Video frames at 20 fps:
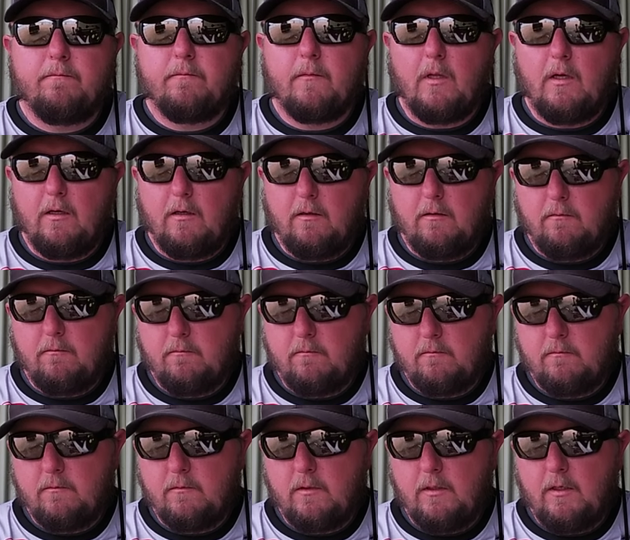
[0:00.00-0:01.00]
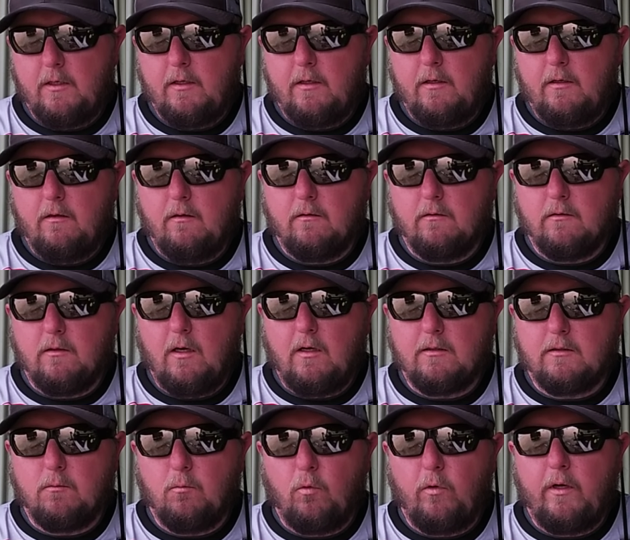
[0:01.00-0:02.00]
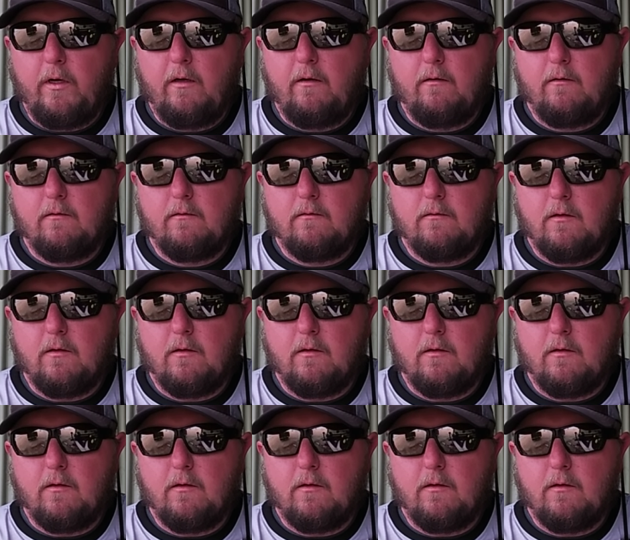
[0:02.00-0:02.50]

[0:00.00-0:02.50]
It was an awesome week.